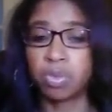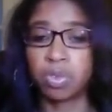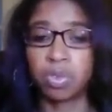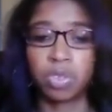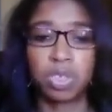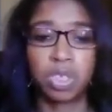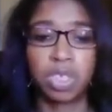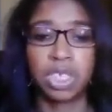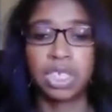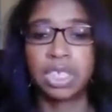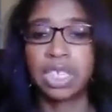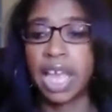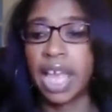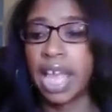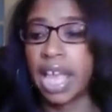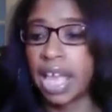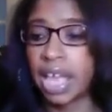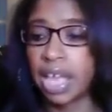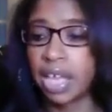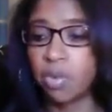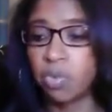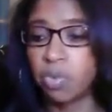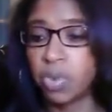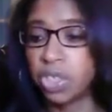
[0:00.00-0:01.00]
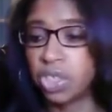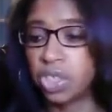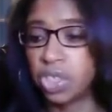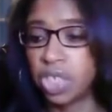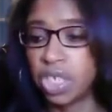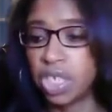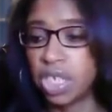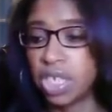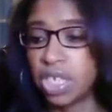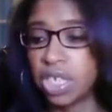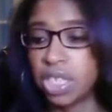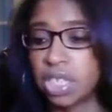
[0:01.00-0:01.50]
today, which
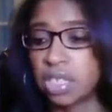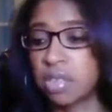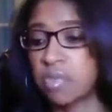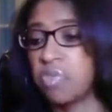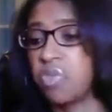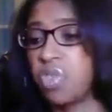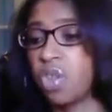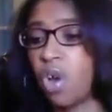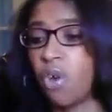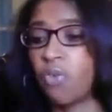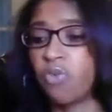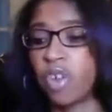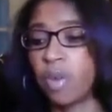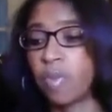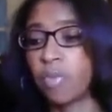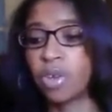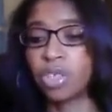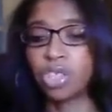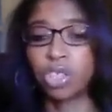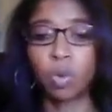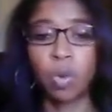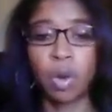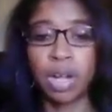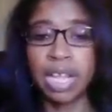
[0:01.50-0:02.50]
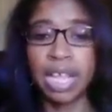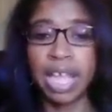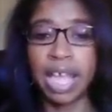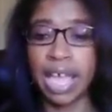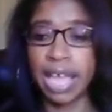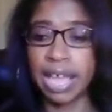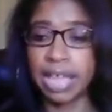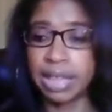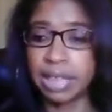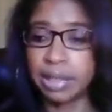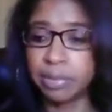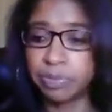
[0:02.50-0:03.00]
is November
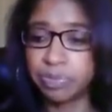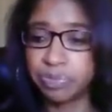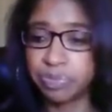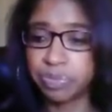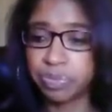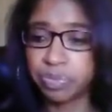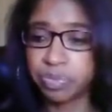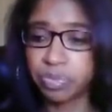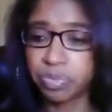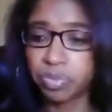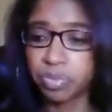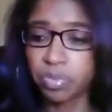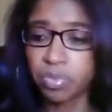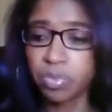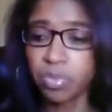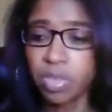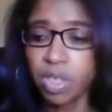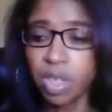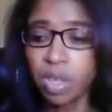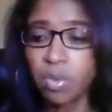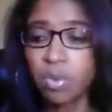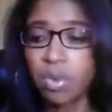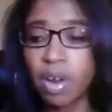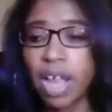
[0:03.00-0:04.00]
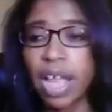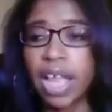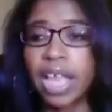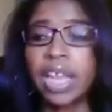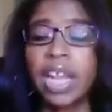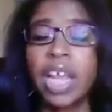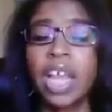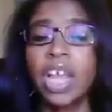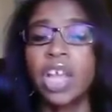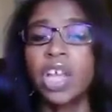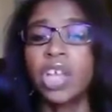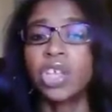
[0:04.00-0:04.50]
28th,
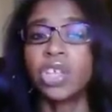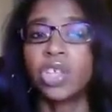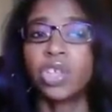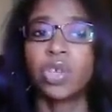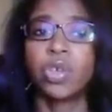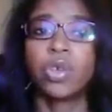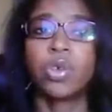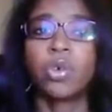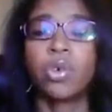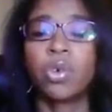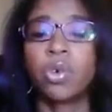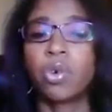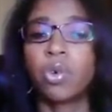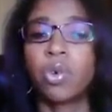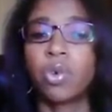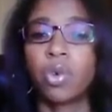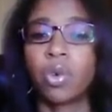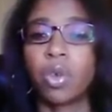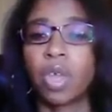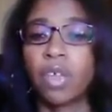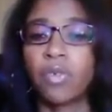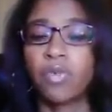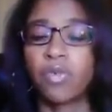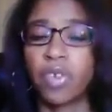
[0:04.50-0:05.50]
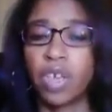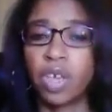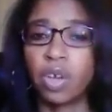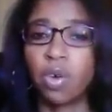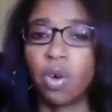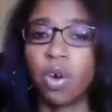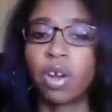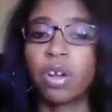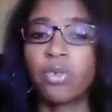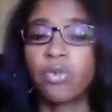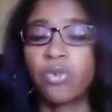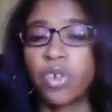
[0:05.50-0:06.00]
right? In
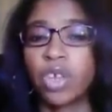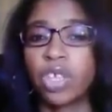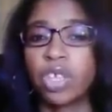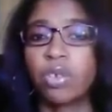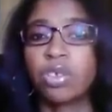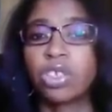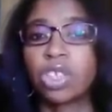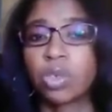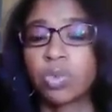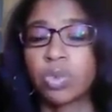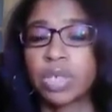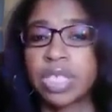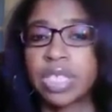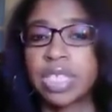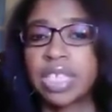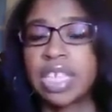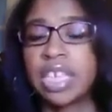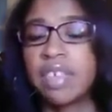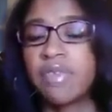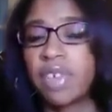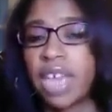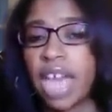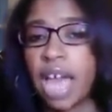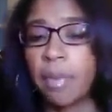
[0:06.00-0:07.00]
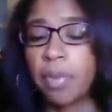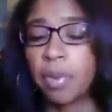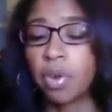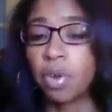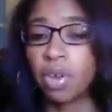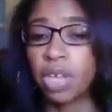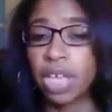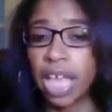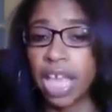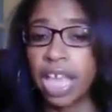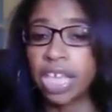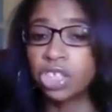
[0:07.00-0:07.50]
order for you to receive capital
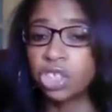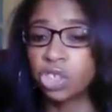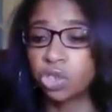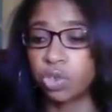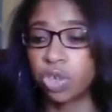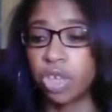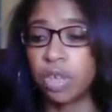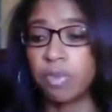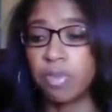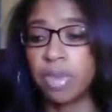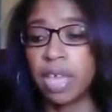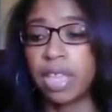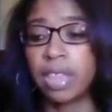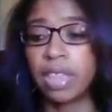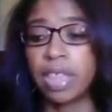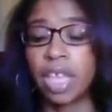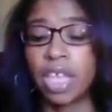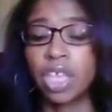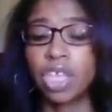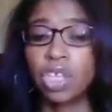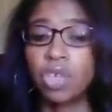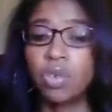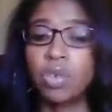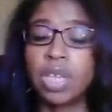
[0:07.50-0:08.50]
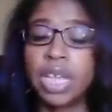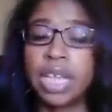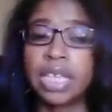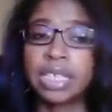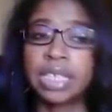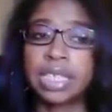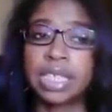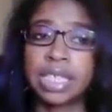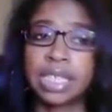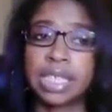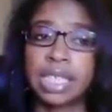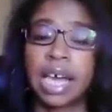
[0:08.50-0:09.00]
gains treatment, then you need
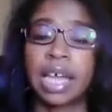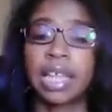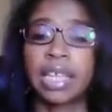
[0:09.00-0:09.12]
to sell